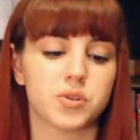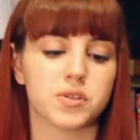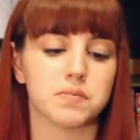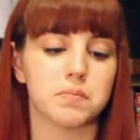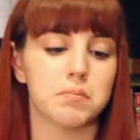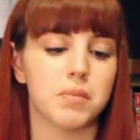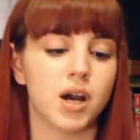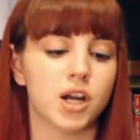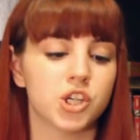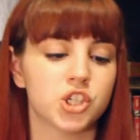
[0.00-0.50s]
was
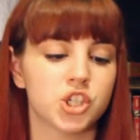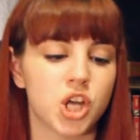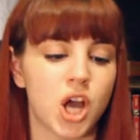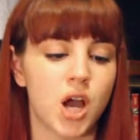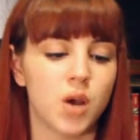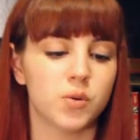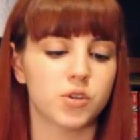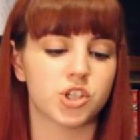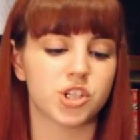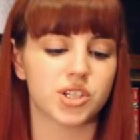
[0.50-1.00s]

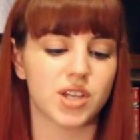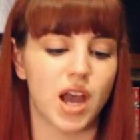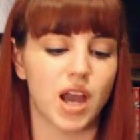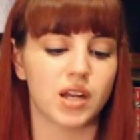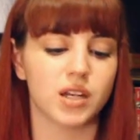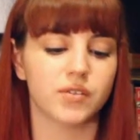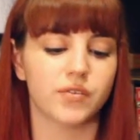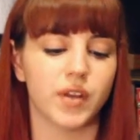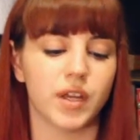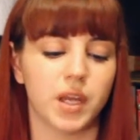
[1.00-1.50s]
Mugshot, which is
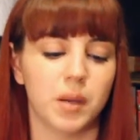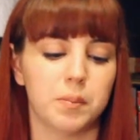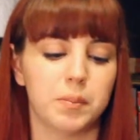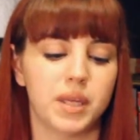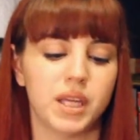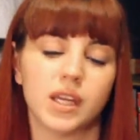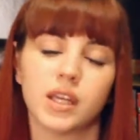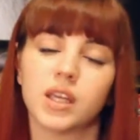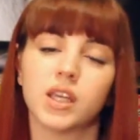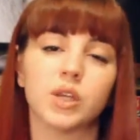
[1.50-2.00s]
kind of like a
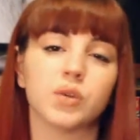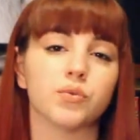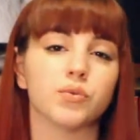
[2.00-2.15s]
pinky